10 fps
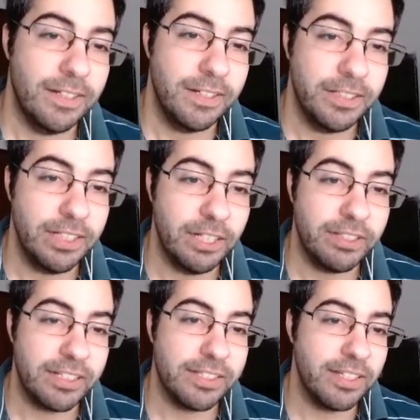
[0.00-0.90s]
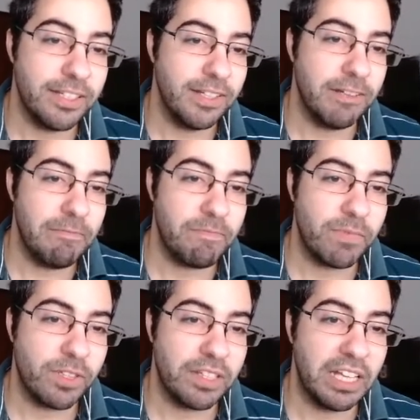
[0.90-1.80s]
there's a
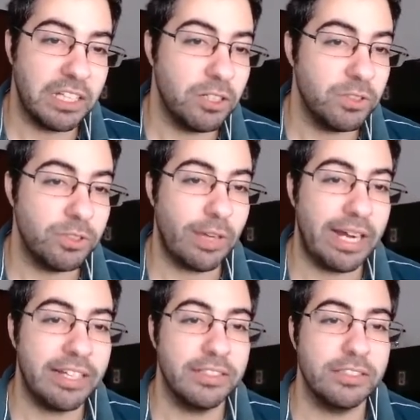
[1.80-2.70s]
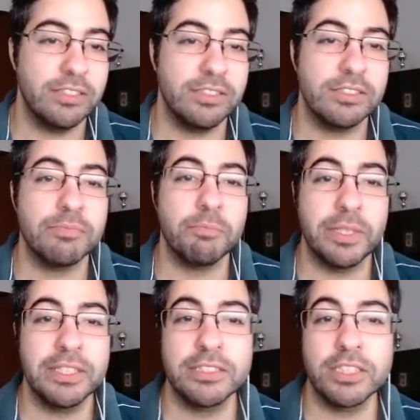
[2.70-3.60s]
Galacon Dragon
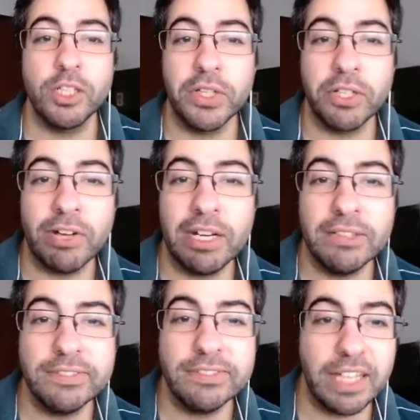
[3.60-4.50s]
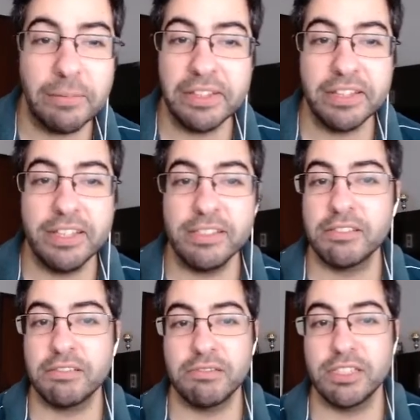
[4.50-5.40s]
Priest going around. I mean,
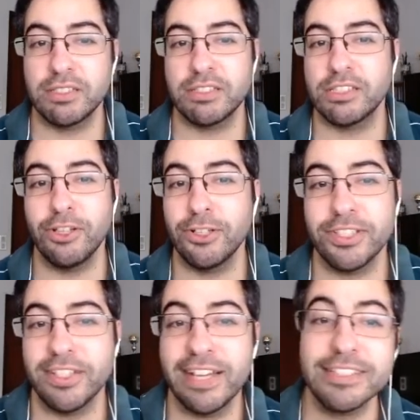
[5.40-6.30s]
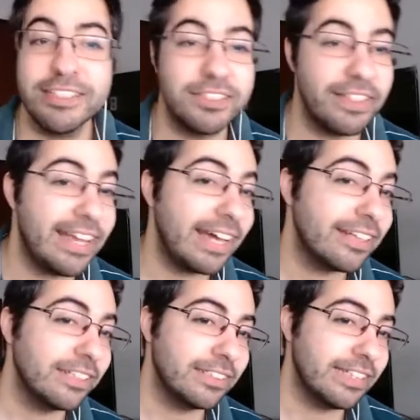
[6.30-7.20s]
this just slots nicely into
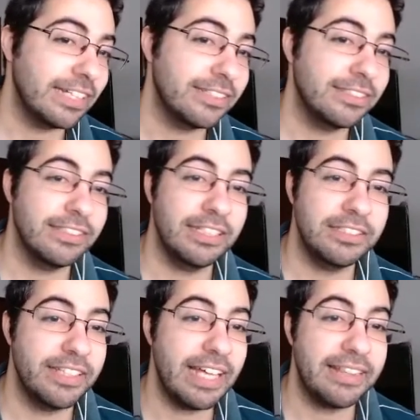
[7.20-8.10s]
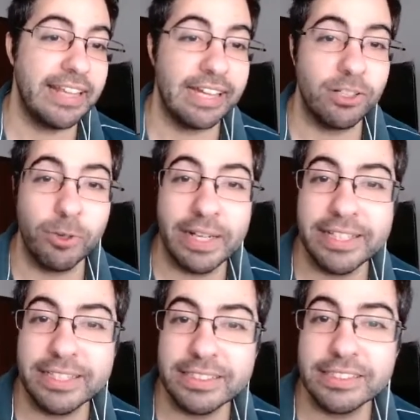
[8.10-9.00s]
that deck
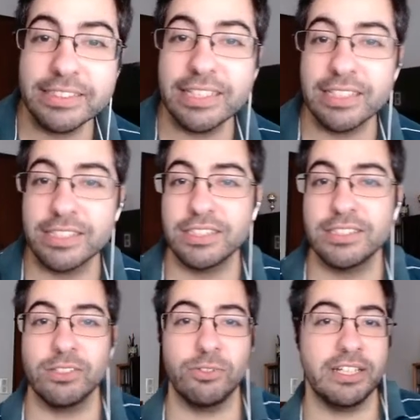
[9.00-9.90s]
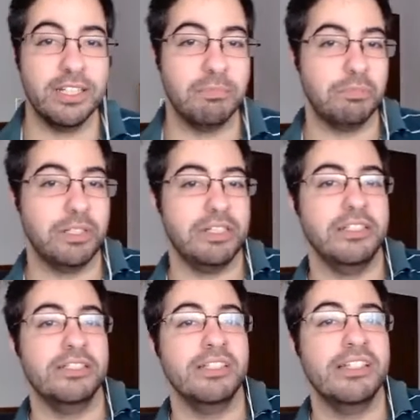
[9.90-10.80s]
already. That's already a pretty
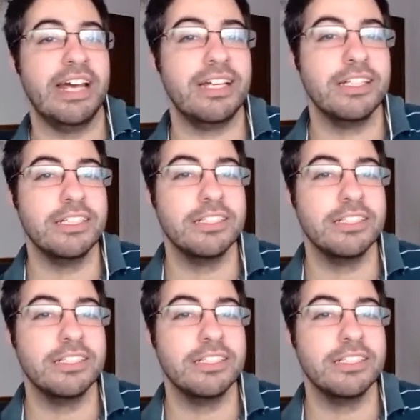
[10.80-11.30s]
decent deck.